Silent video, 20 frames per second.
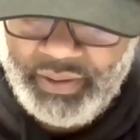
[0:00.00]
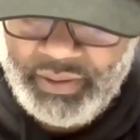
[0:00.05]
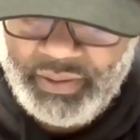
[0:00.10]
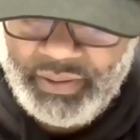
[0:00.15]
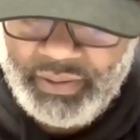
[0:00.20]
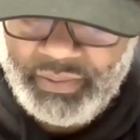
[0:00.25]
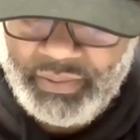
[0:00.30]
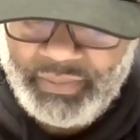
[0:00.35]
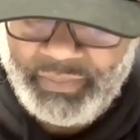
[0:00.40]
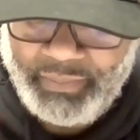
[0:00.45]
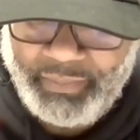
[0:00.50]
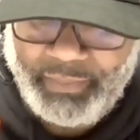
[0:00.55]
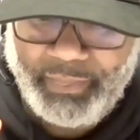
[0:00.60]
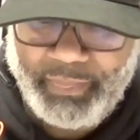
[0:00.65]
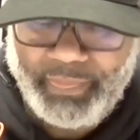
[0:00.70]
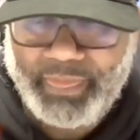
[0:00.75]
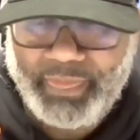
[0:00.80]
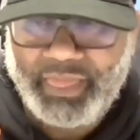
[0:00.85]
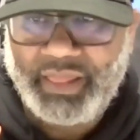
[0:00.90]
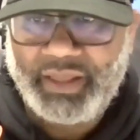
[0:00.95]

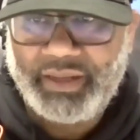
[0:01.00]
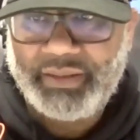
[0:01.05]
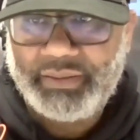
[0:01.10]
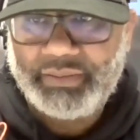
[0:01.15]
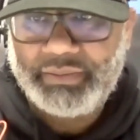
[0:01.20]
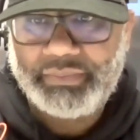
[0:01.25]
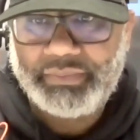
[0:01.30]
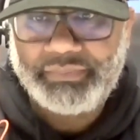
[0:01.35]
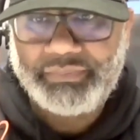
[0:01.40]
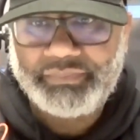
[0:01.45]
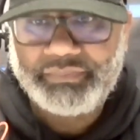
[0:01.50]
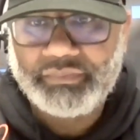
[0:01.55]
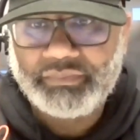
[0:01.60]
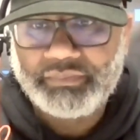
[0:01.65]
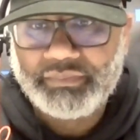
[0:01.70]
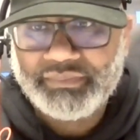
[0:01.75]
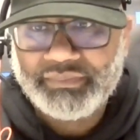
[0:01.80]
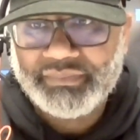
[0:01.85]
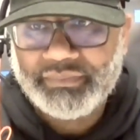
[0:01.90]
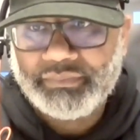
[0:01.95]

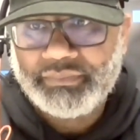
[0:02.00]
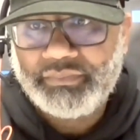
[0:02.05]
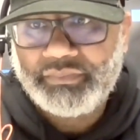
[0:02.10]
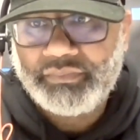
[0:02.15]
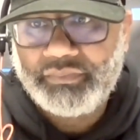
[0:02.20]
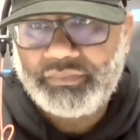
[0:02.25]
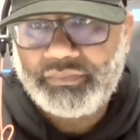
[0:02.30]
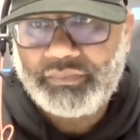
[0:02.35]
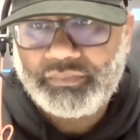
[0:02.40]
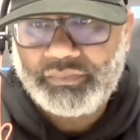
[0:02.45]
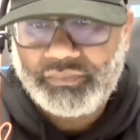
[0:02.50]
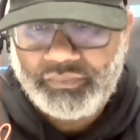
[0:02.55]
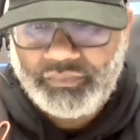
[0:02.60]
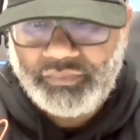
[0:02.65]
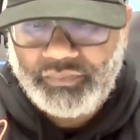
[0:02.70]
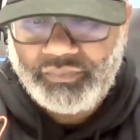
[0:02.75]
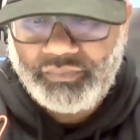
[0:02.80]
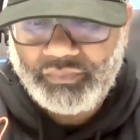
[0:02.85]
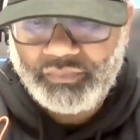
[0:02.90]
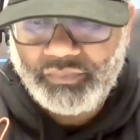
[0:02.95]

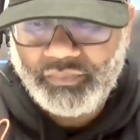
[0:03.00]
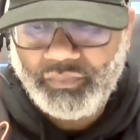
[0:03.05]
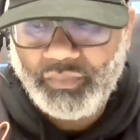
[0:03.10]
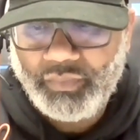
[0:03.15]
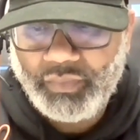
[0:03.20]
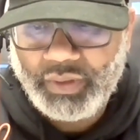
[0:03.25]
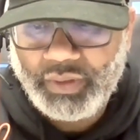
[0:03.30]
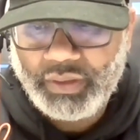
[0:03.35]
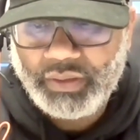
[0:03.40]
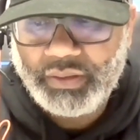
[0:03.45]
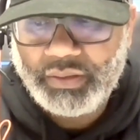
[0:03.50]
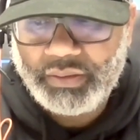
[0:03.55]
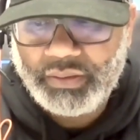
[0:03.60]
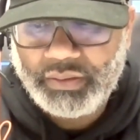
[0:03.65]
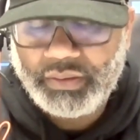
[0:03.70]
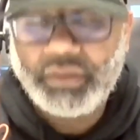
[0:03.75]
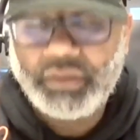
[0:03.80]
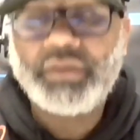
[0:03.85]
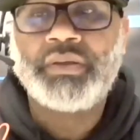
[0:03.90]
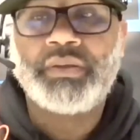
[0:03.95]

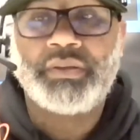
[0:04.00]
(silent)